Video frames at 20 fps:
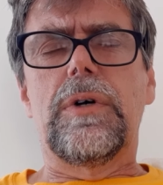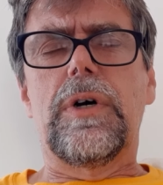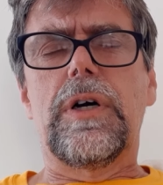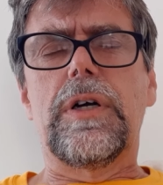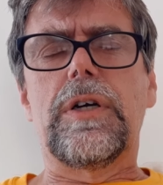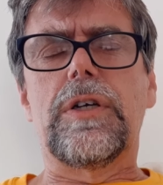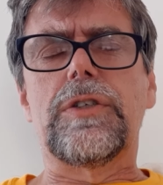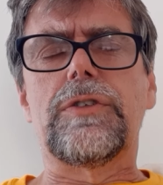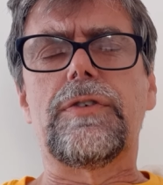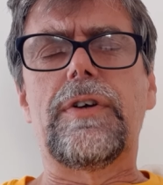
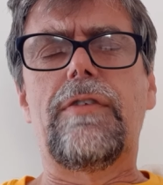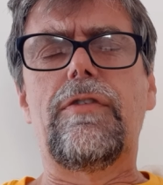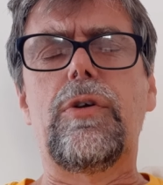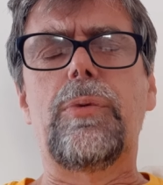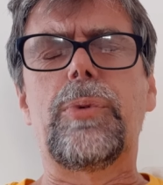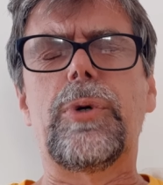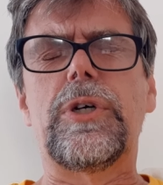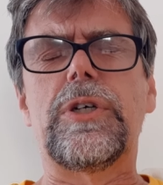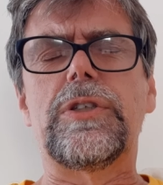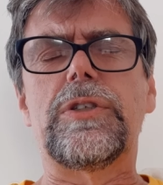I ask for every
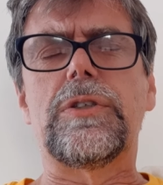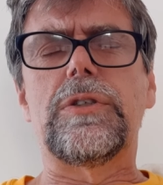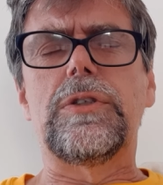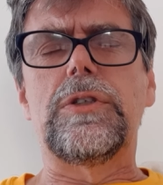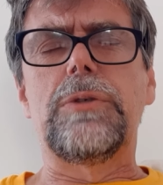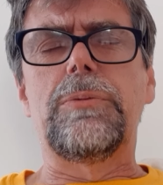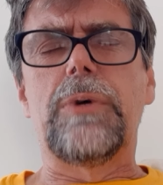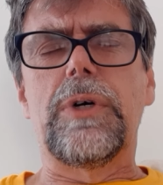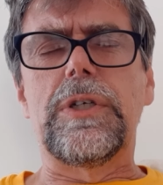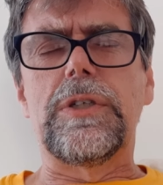person
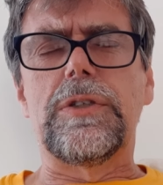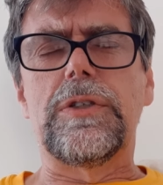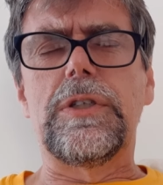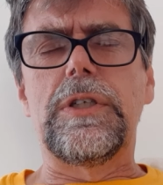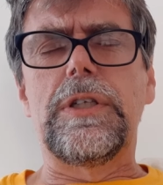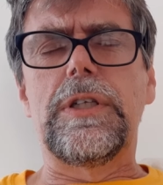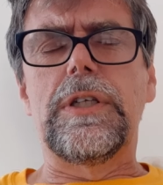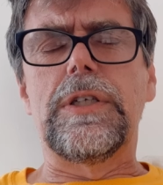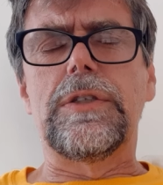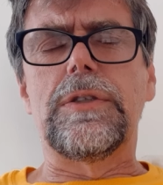who might
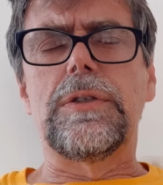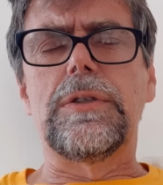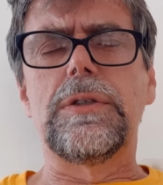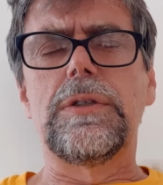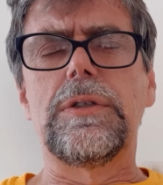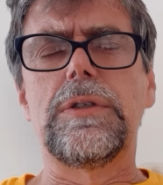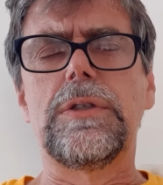see this,